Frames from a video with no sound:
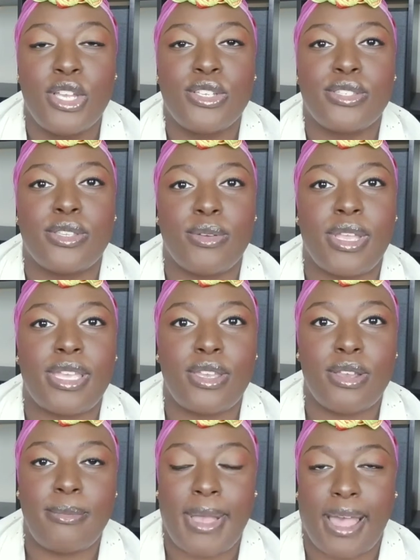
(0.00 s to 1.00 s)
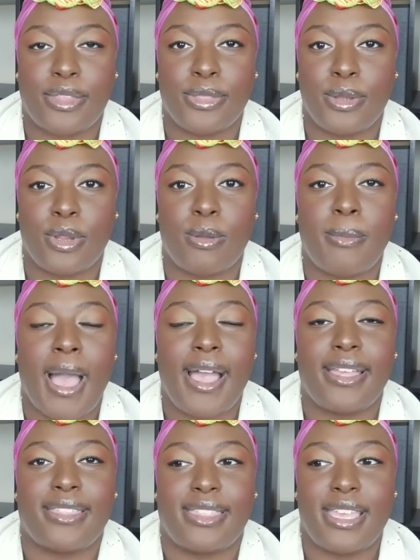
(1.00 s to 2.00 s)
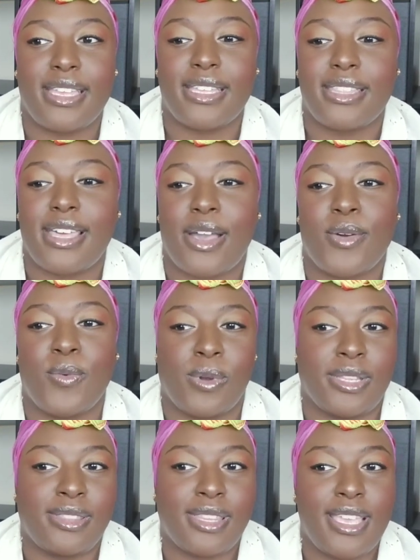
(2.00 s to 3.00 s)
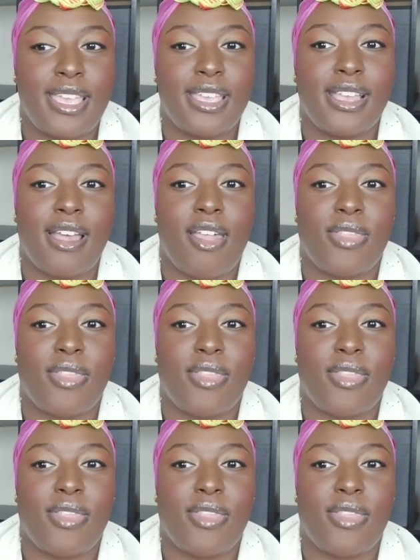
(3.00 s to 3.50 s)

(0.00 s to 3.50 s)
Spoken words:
So in your bathroom, I think that one thing